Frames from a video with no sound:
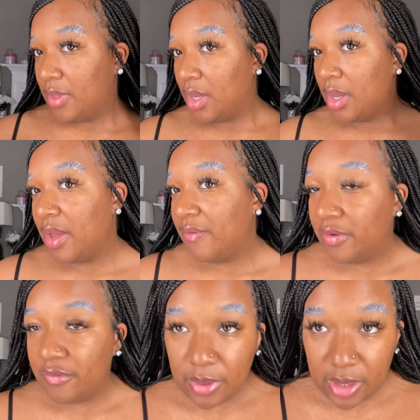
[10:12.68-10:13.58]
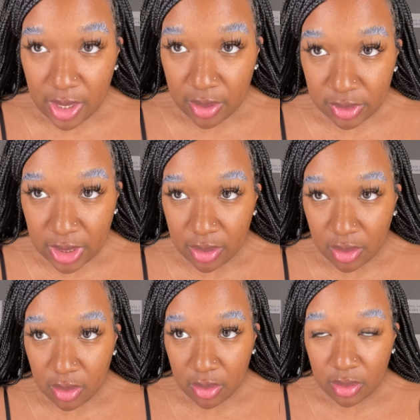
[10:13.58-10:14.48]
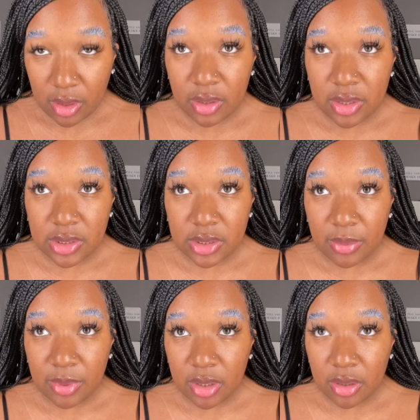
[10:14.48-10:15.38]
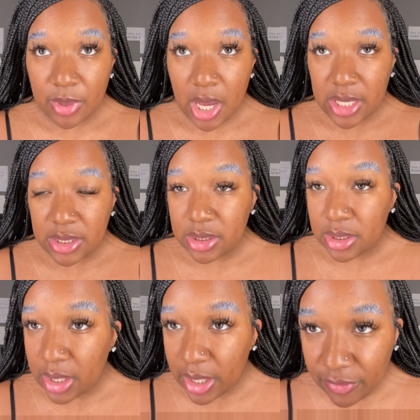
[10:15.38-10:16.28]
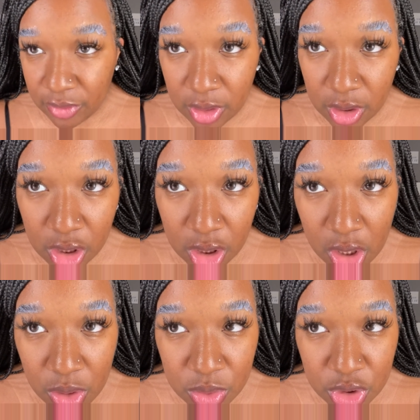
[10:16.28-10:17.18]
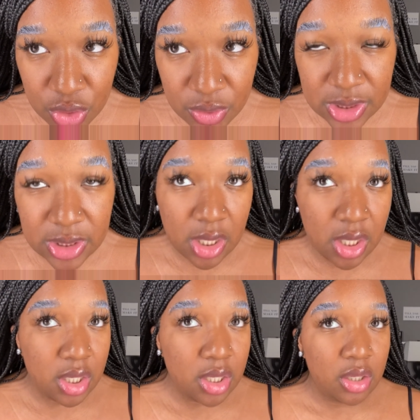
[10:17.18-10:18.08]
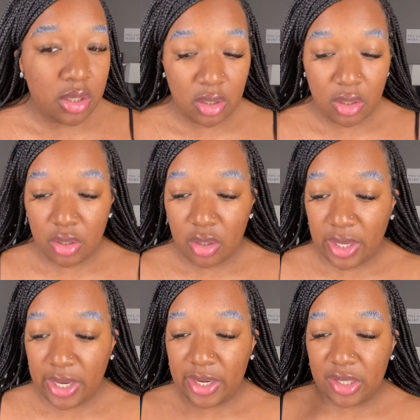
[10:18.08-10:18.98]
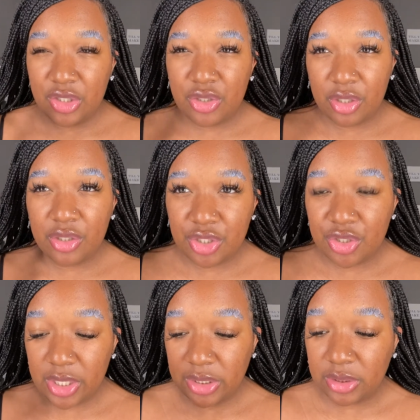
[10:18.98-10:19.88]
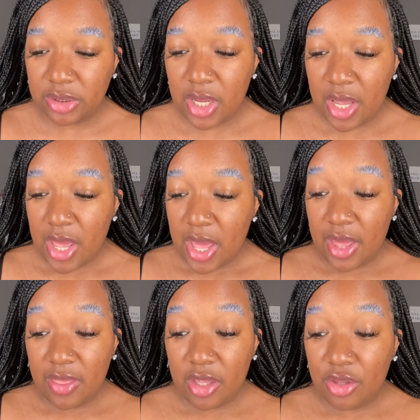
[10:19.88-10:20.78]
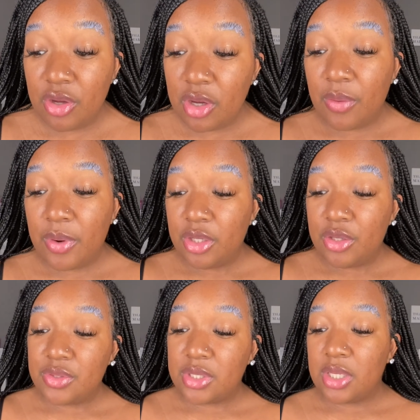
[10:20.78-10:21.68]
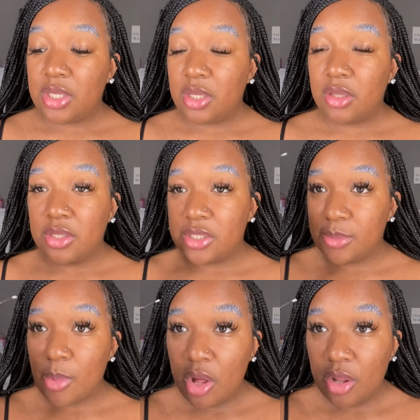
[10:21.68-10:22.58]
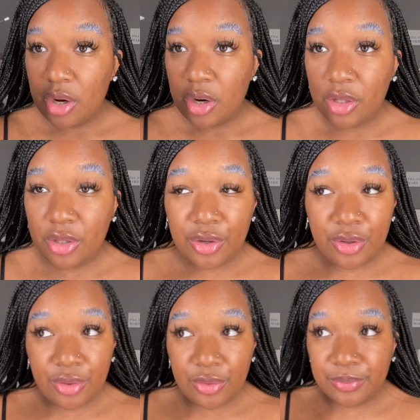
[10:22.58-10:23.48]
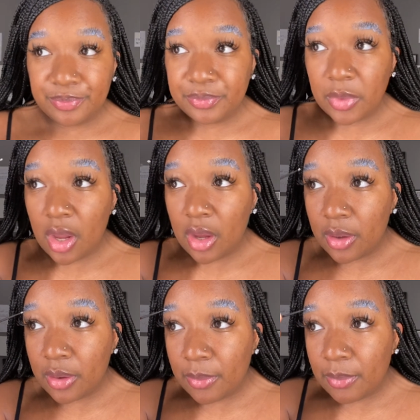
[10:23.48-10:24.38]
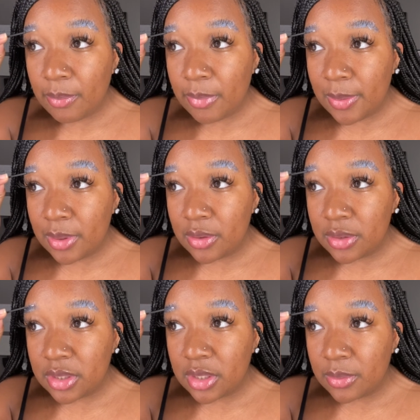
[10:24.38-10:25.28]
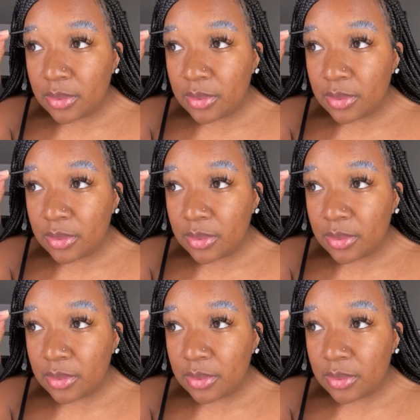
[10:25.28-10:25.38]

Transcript: I haven't even been counting how long this is up here. But honestly, like if you look close, you'll see your hair start to straighten. And then you can go in using the smaller little baby Q-tip